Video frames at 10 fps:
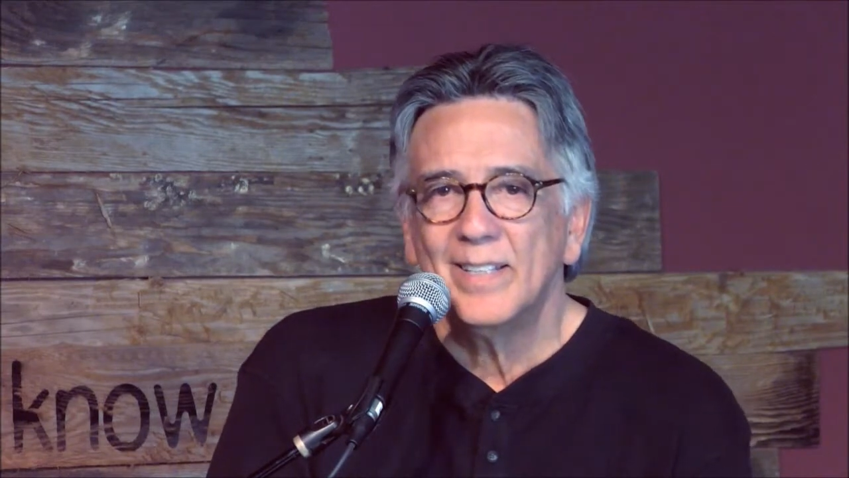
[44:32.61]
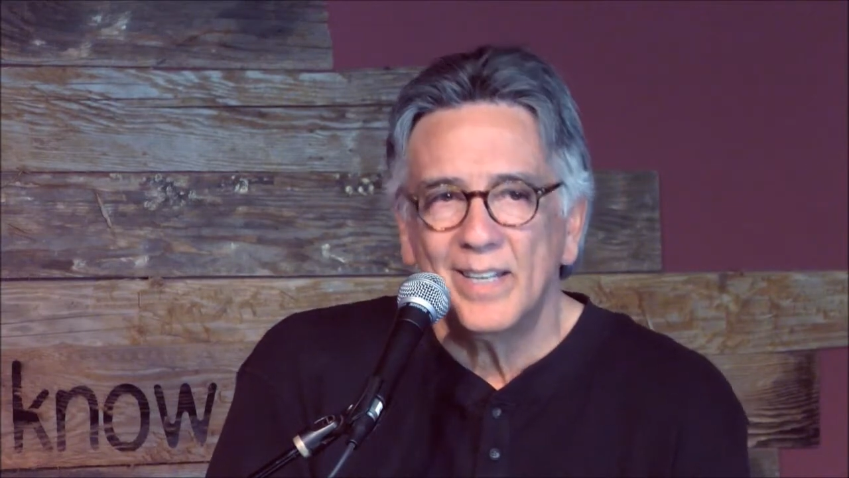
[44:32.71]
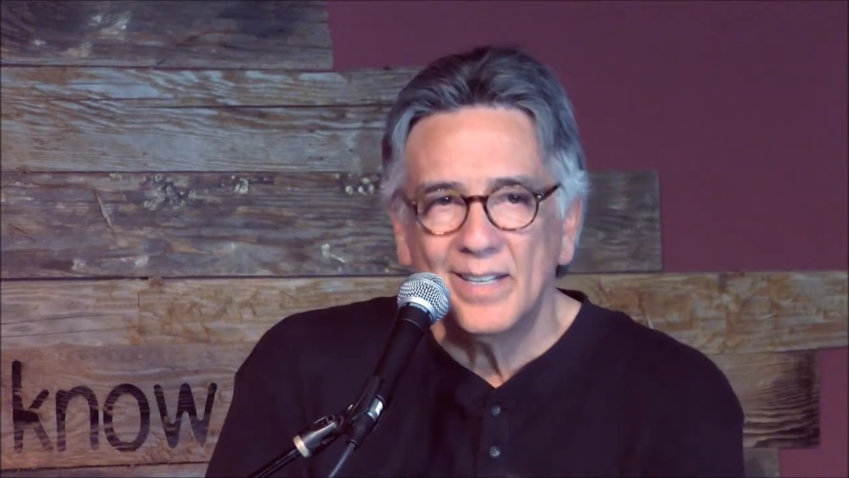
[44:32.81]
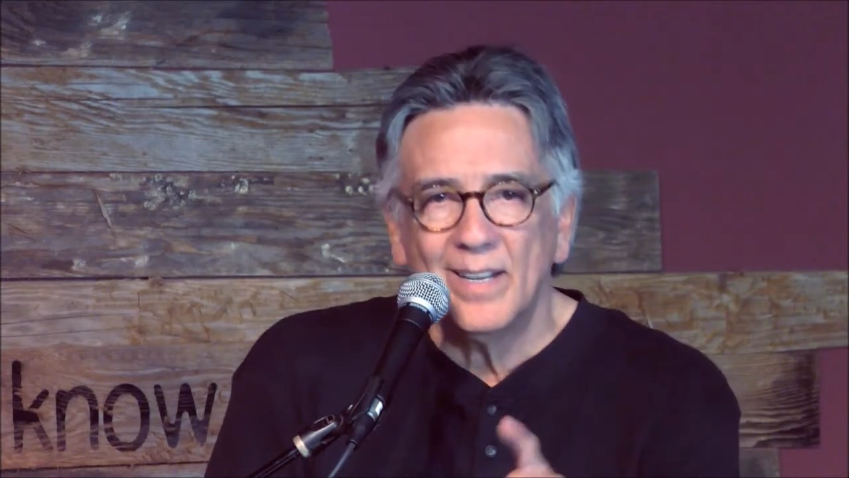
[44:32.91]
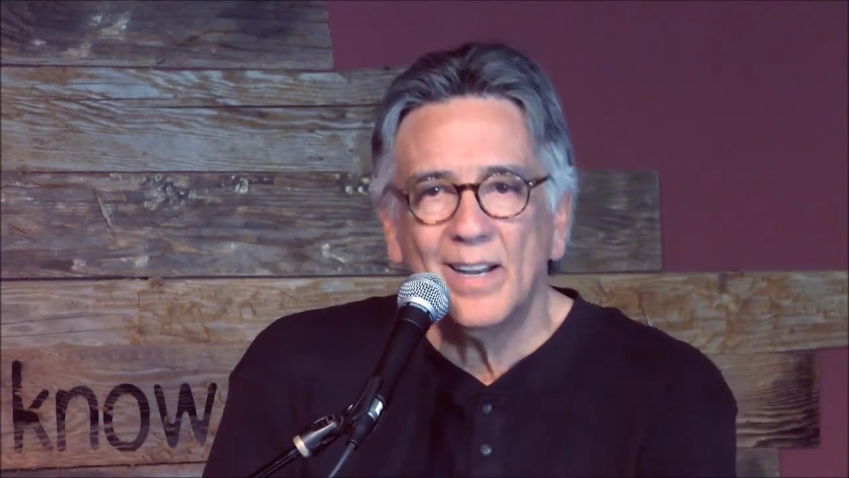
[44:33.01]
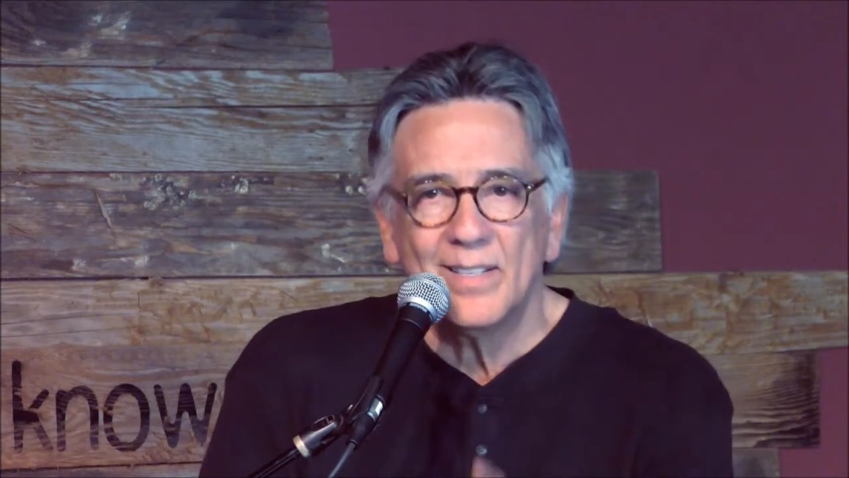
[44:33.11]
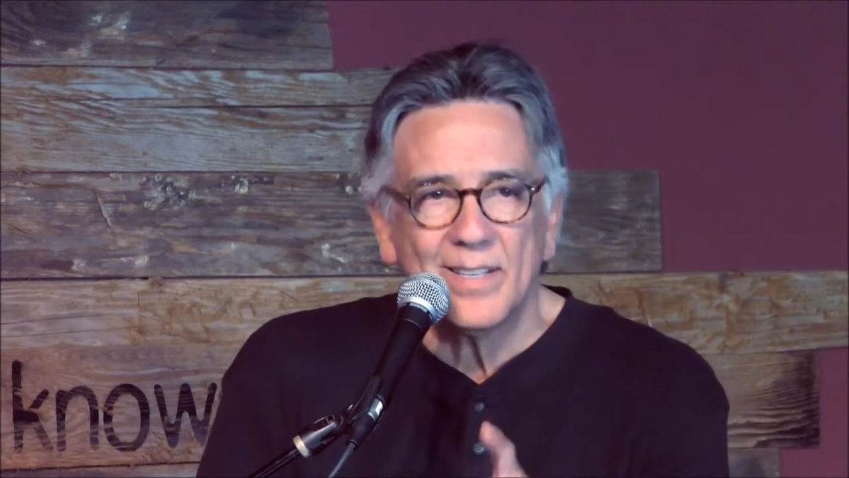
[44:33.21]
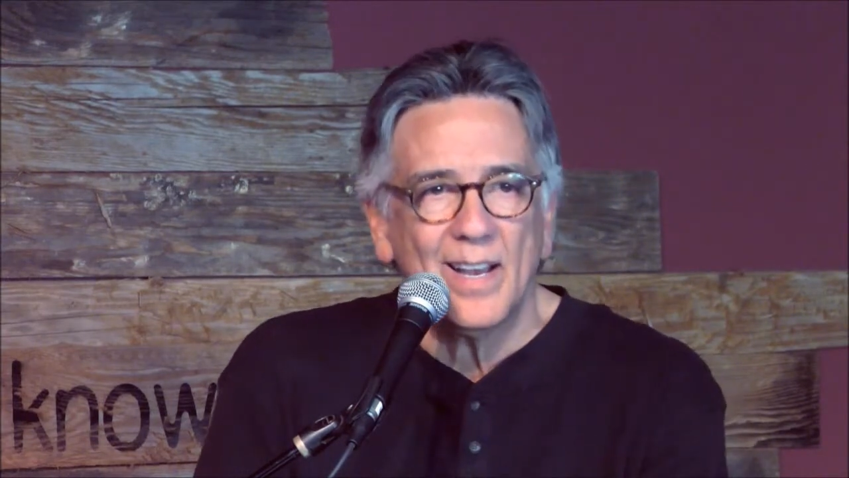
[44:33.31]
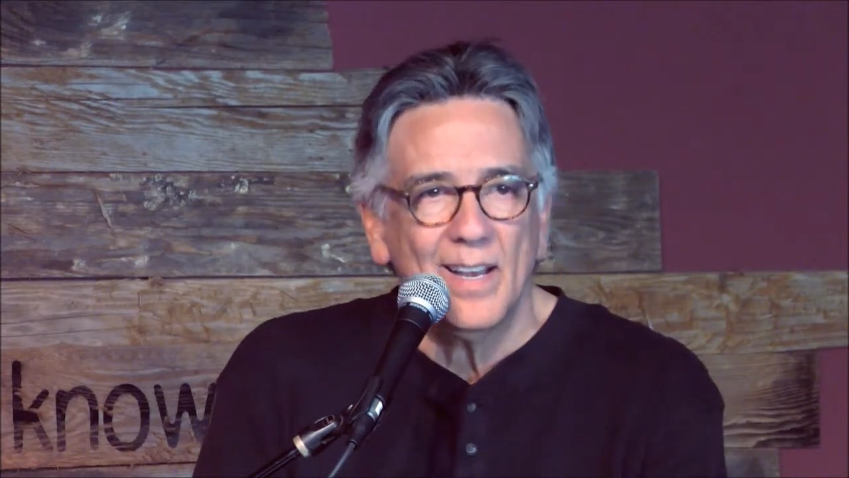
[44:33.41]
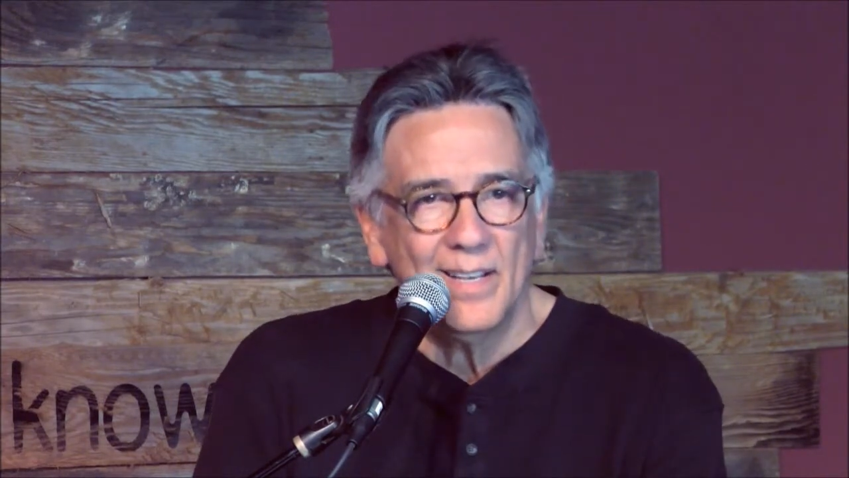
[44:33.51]
That in
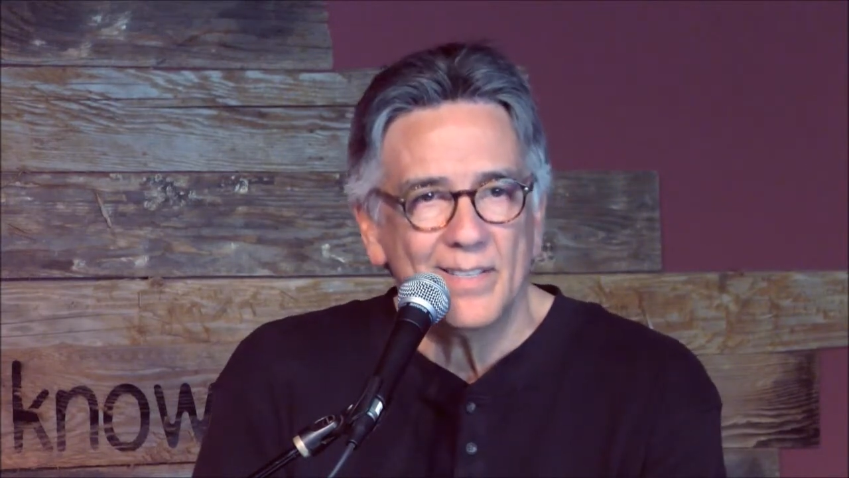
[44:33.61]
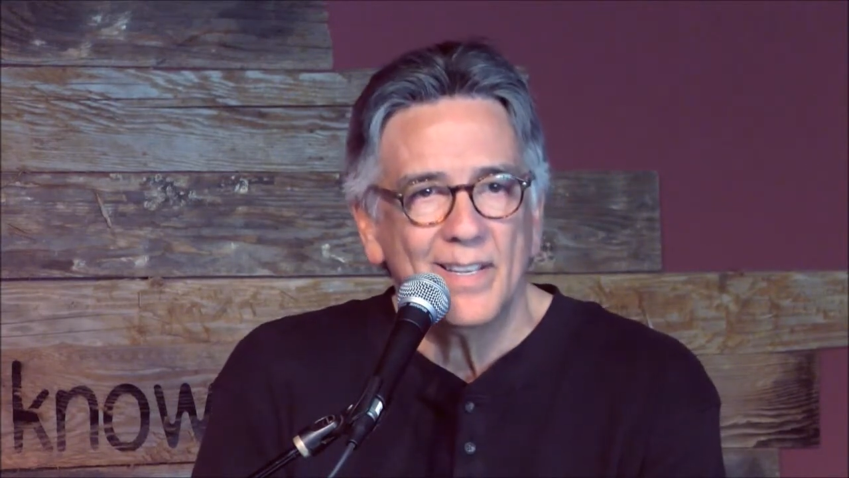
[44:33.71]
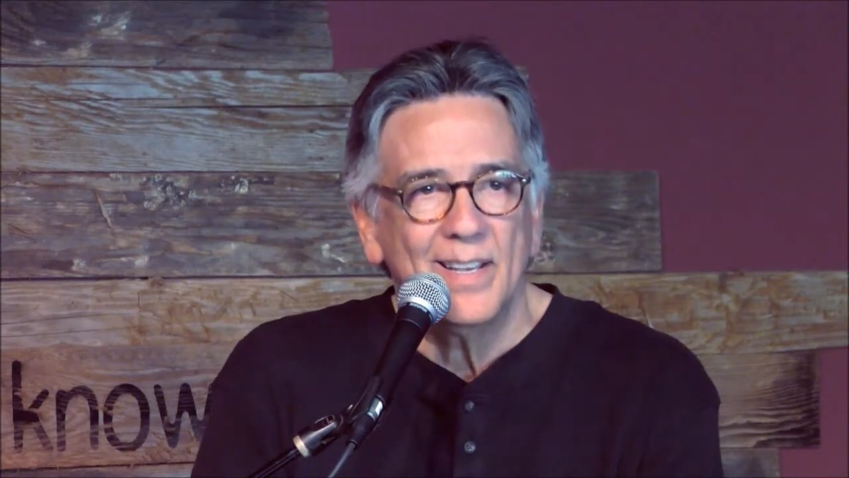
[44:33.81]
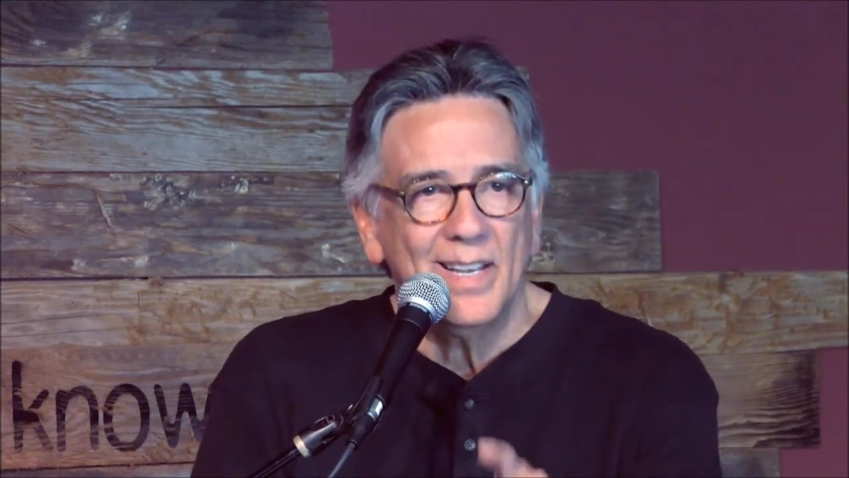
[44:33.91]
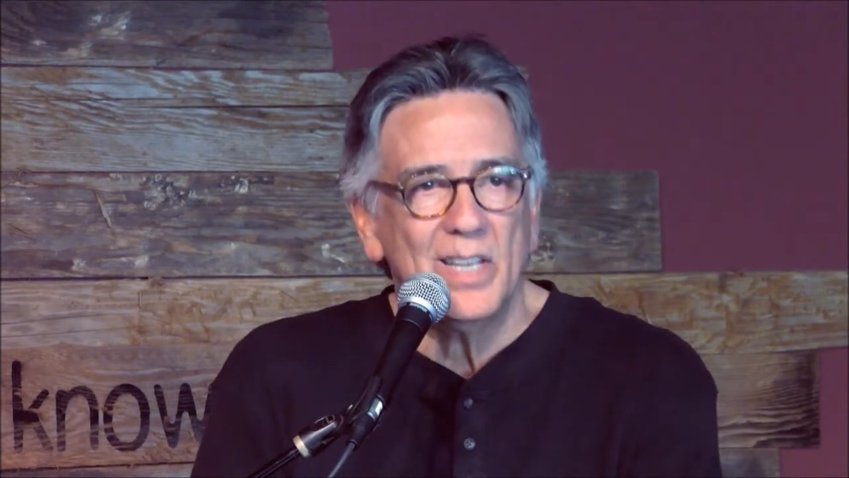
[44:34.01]
God's eyes,